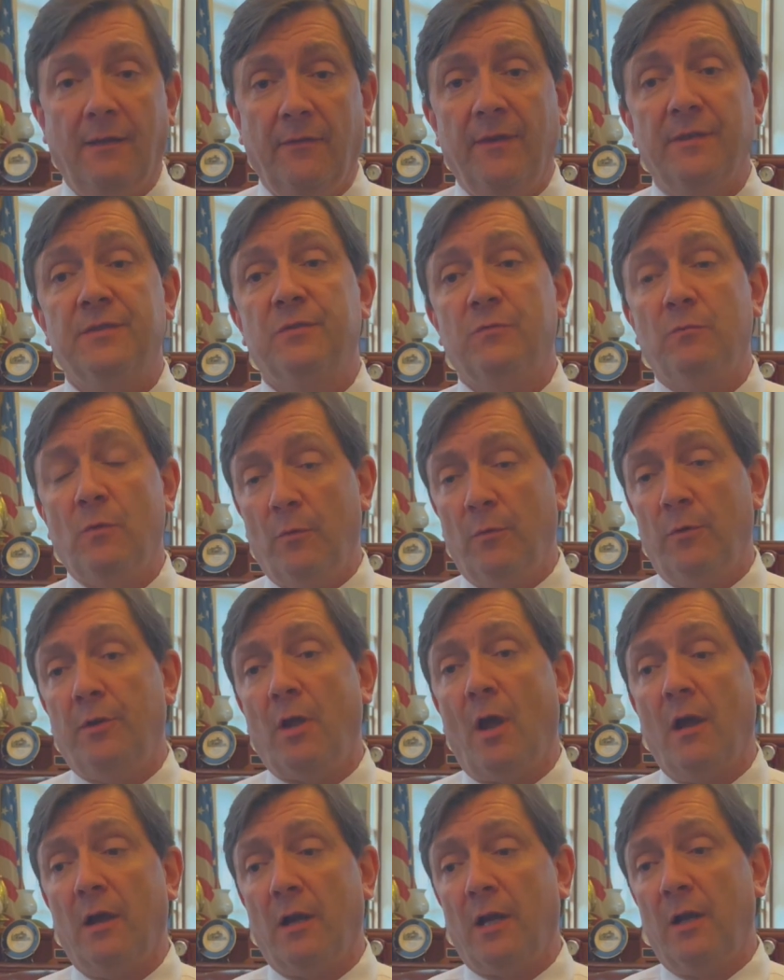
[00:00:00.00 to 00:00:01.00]
This is what we're
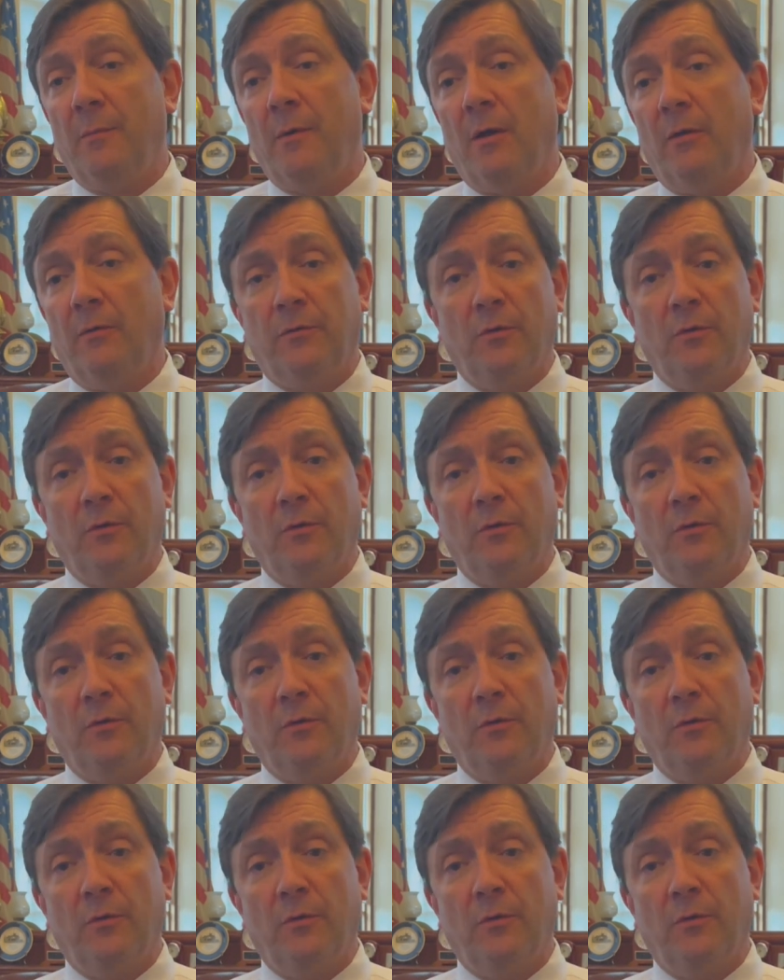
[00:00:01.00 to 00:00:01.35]
talking about.